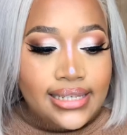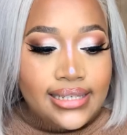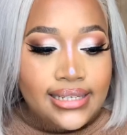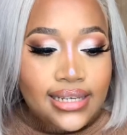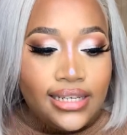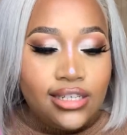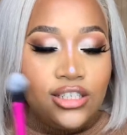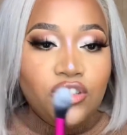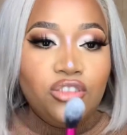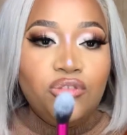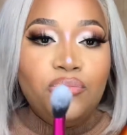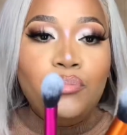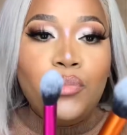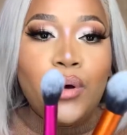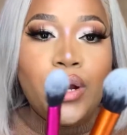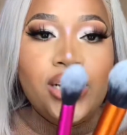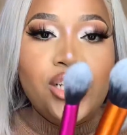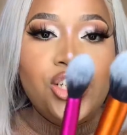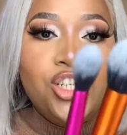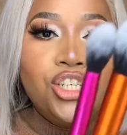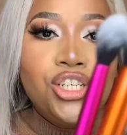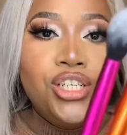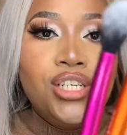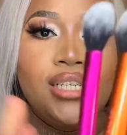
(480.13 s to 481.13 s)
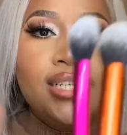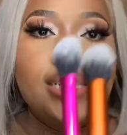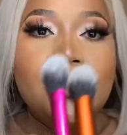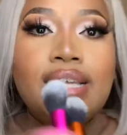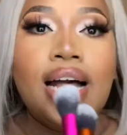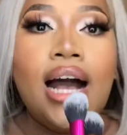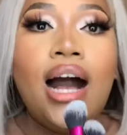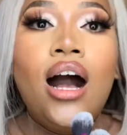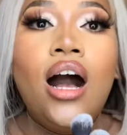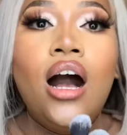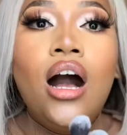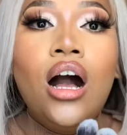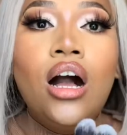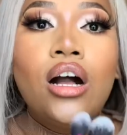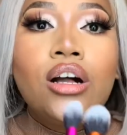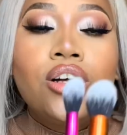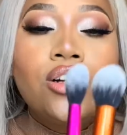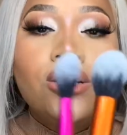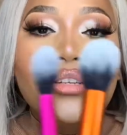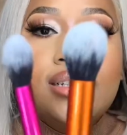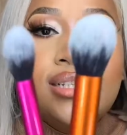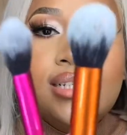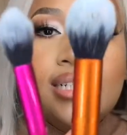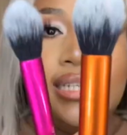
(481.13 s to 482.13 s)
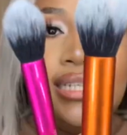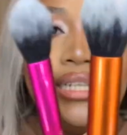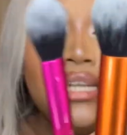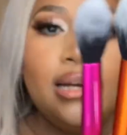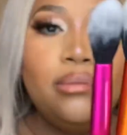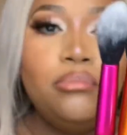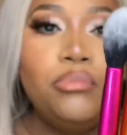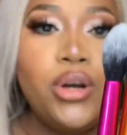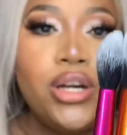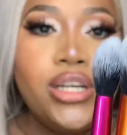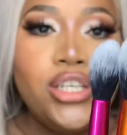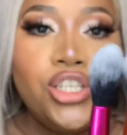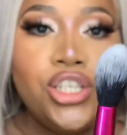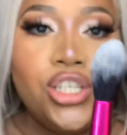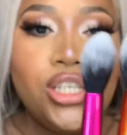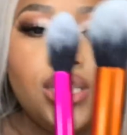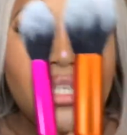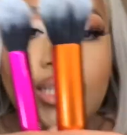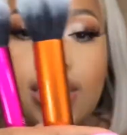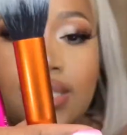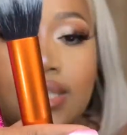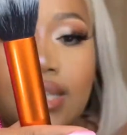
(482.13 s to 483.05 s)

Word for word: set of brushes are concealer brushes